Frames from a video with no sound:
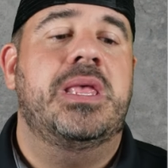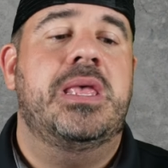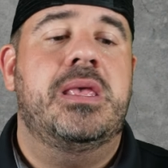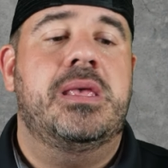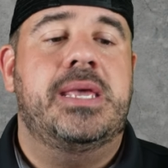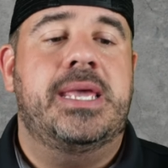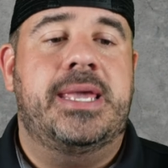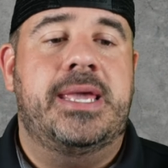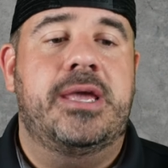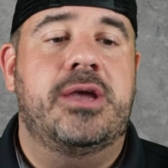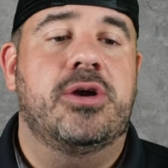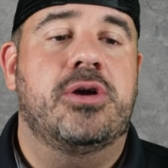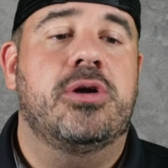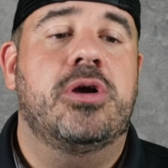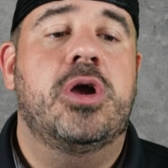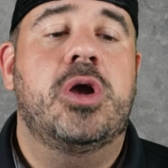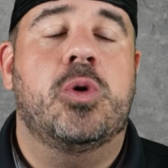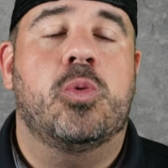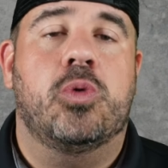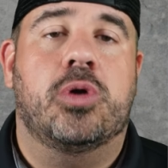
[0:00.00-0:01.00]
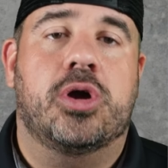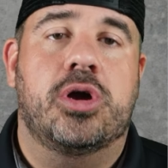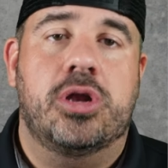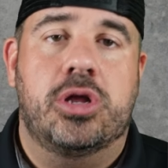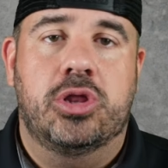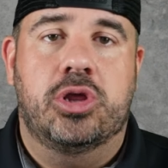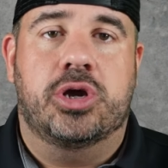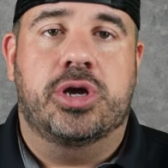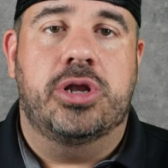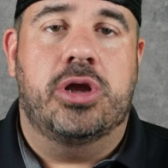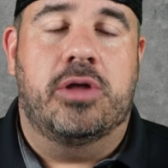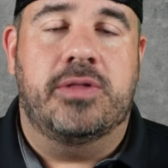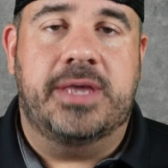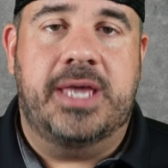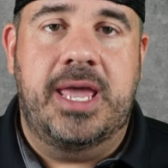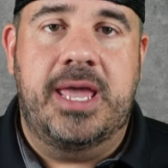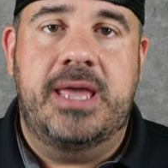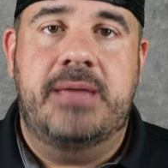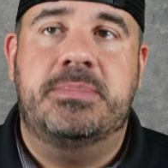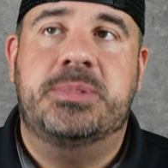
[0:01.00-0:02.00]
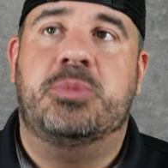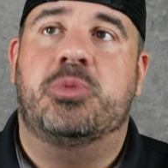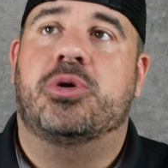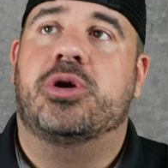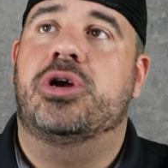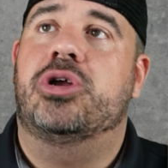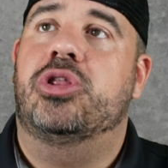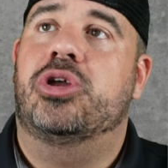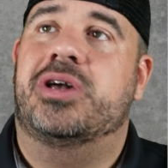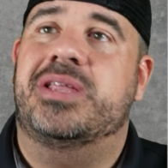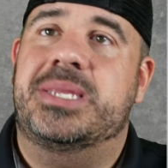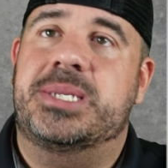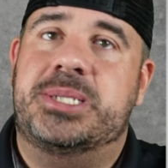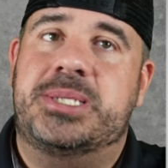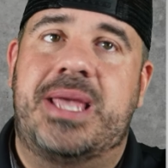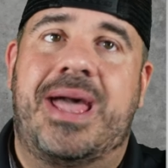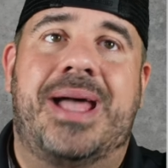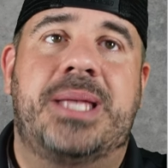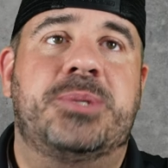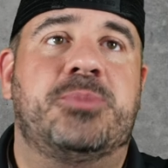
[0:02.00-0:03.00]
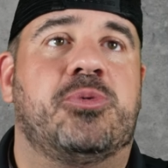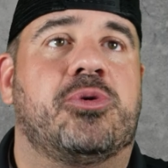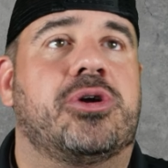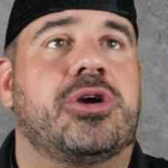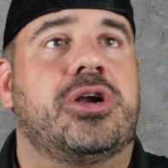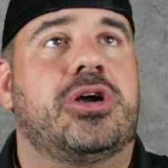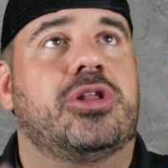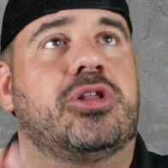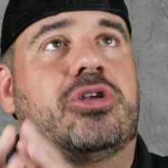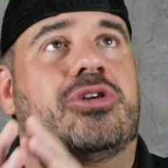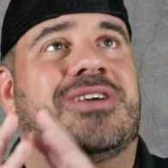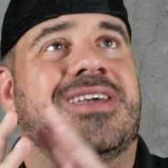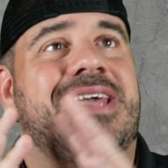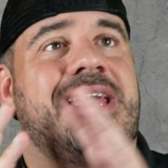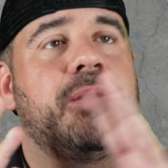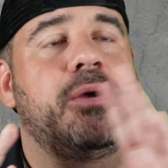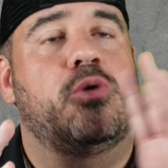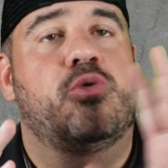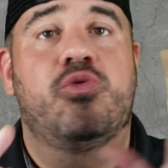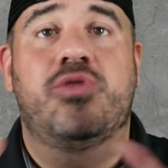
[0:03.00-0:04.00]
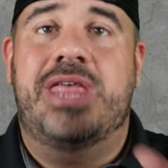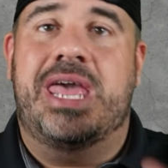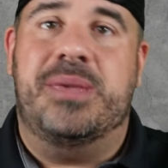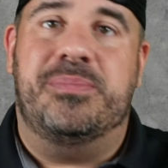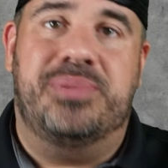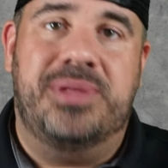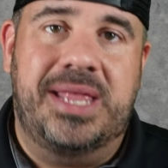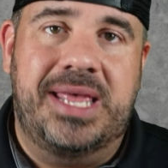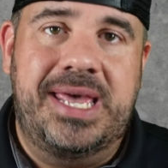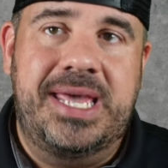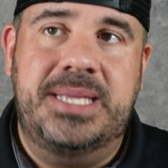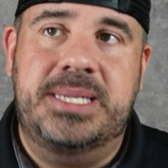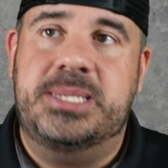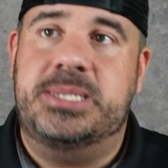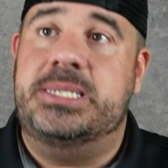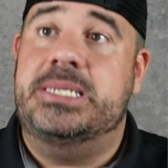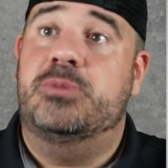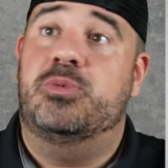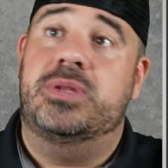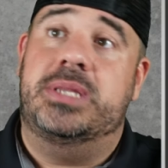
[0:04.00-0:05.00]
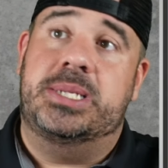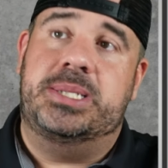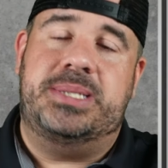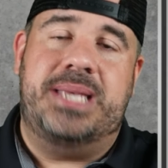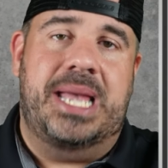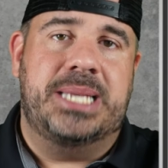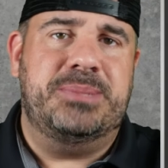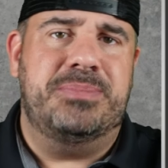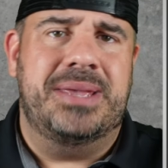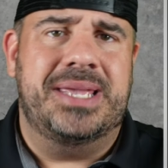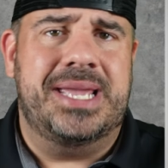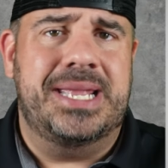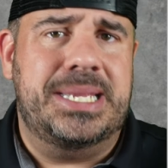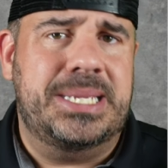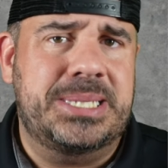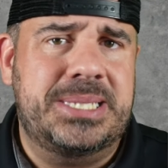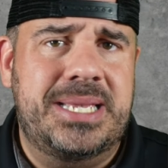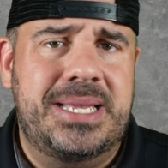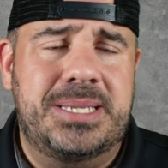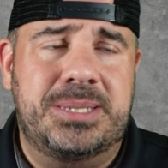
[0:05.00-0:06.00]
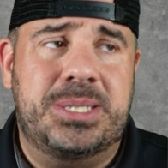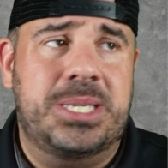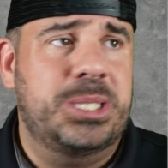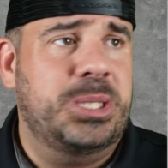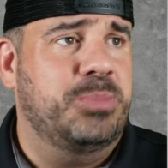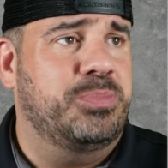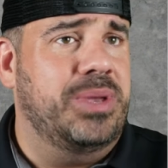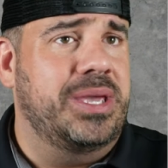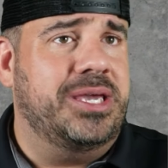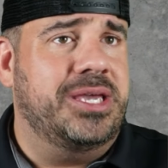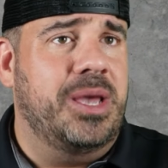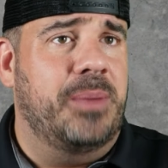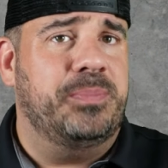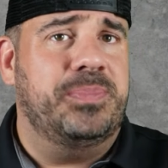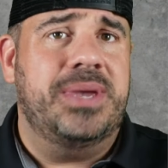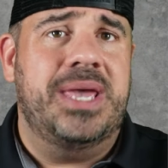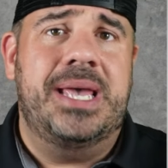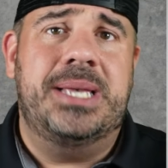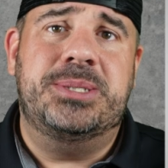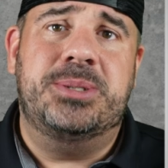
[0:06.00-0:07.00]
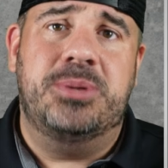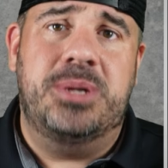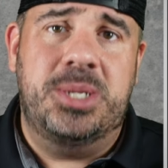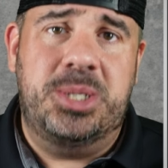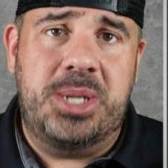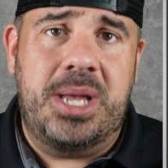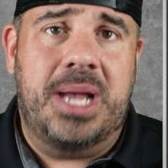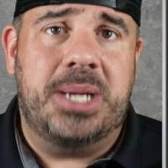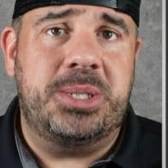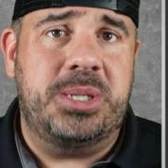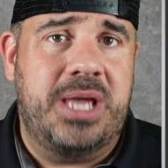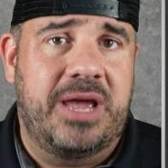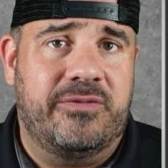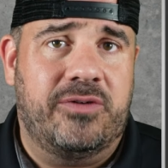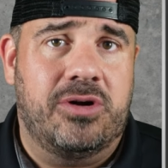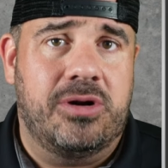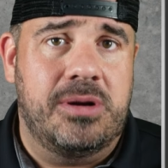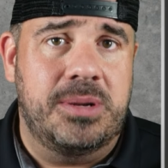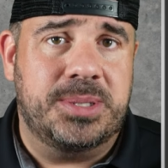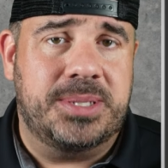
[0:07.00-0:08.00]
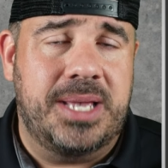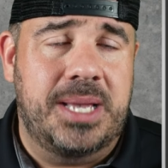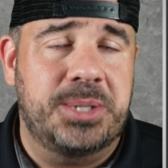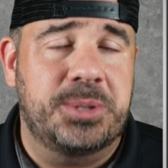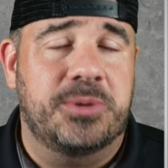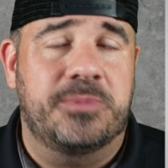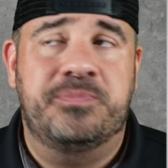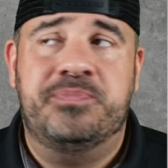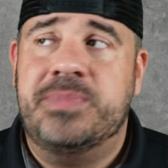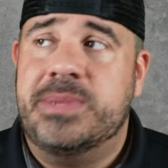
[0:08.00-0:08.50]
here, we're going to look at all the games. We're going to look at the stats. We're going to look at who they played to see what the stats make any sense. Did you play cupcakes or did you actually have a hard schedule?